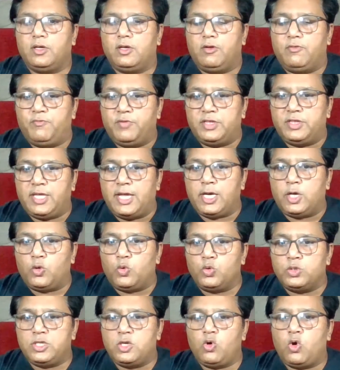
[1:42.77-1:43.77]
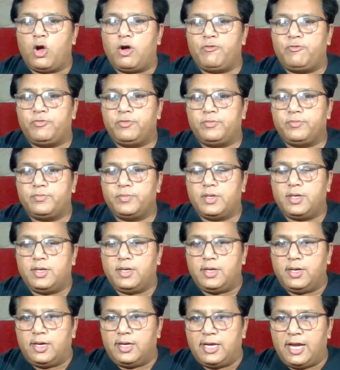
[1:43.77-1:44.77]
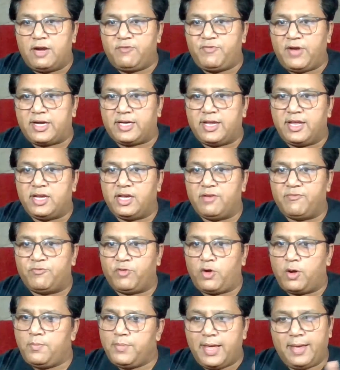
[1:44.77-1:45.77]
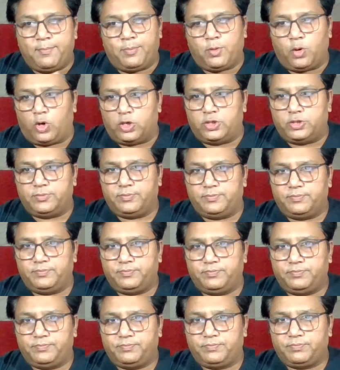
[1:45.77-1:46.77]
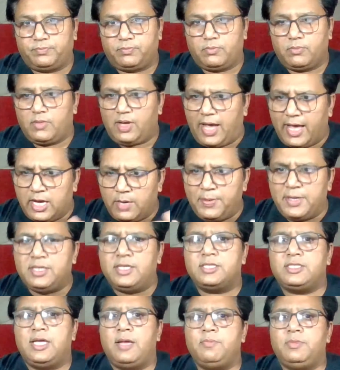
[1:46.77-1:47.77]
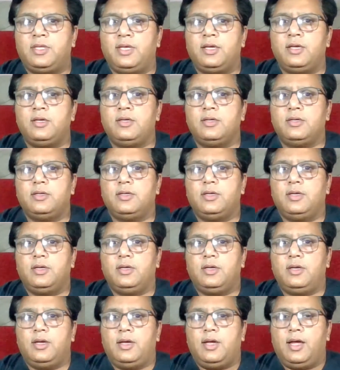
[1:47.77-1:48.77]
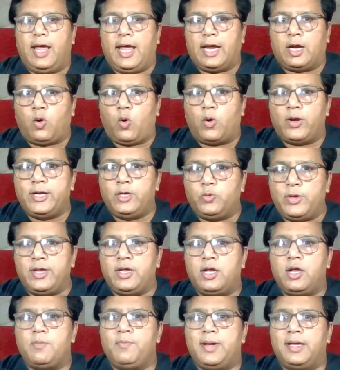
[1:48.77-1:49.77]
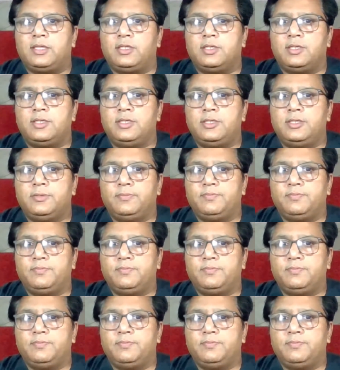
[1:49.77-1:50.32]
with the including of net factor income from abroad. I repeat the same thing. According to income method,